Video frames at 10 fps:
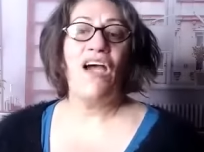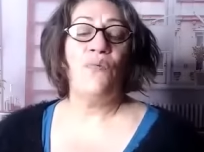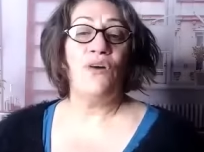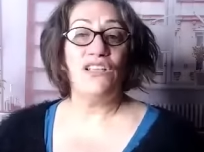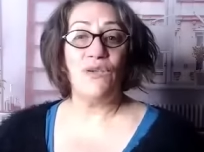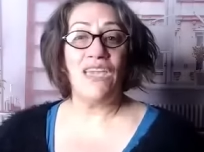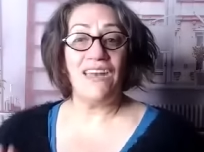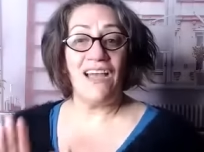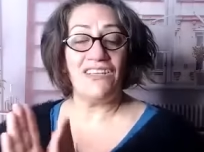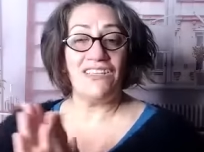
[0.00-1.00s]
Well, you can
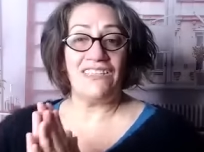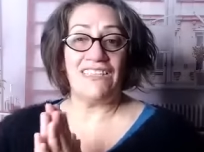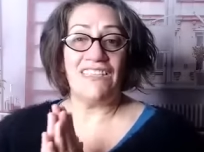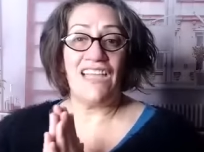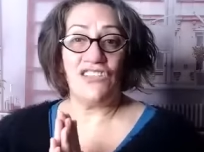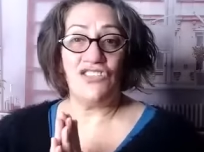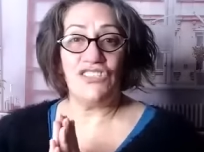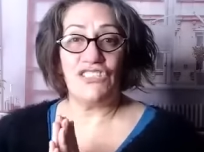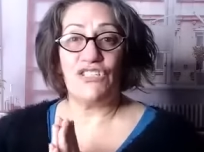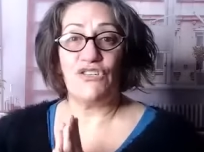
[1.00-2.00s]
actually touch
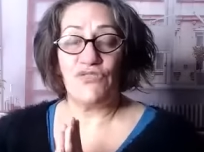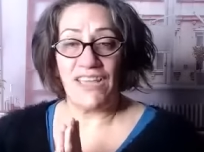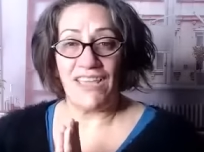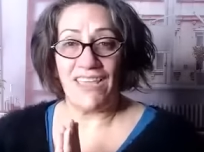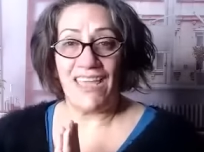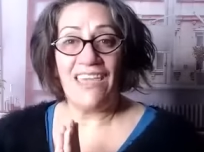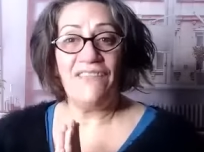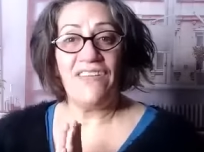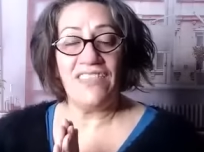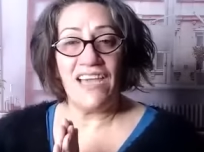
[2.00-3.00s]
the tree.
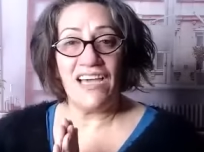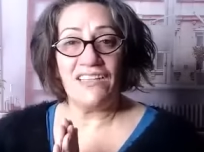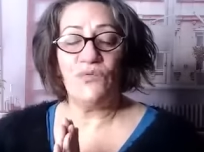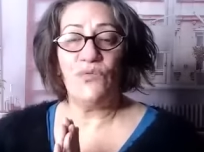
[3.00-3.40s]
Even that